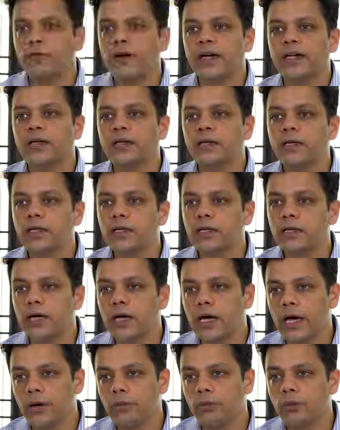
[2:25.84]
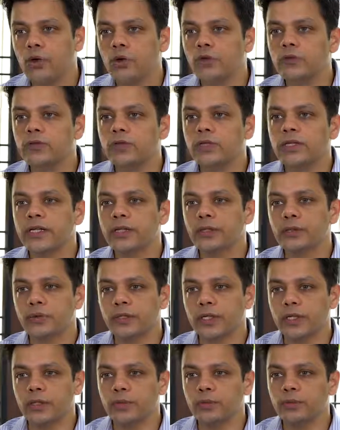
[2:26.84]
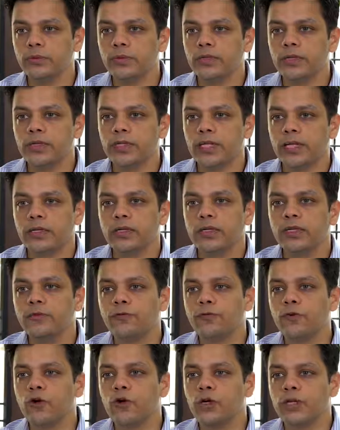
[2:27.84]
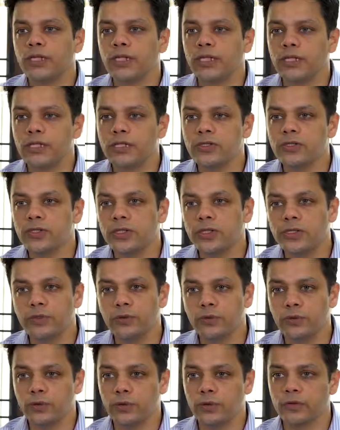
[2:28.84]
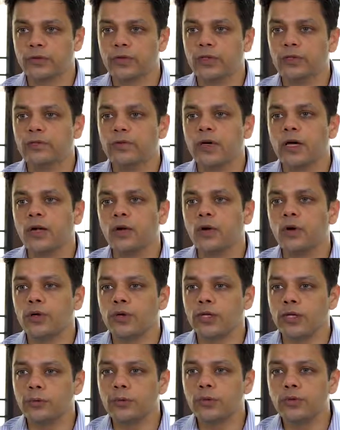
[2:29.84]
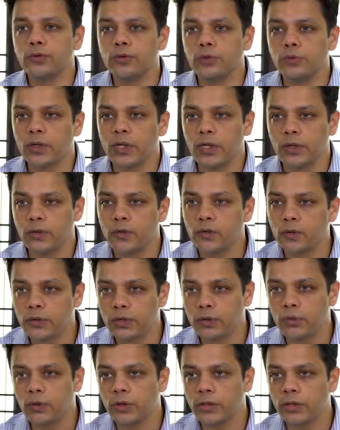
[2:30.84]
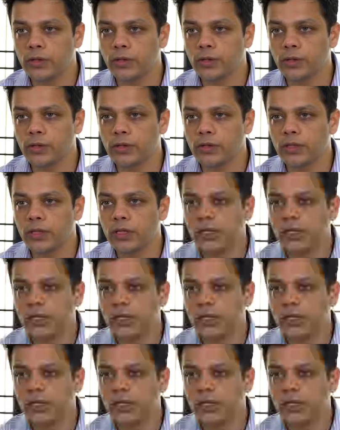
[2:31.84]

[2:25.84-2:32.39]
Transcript: Finally, I would also like to tell you that if your teenager and you yourself are not able to control the body odor,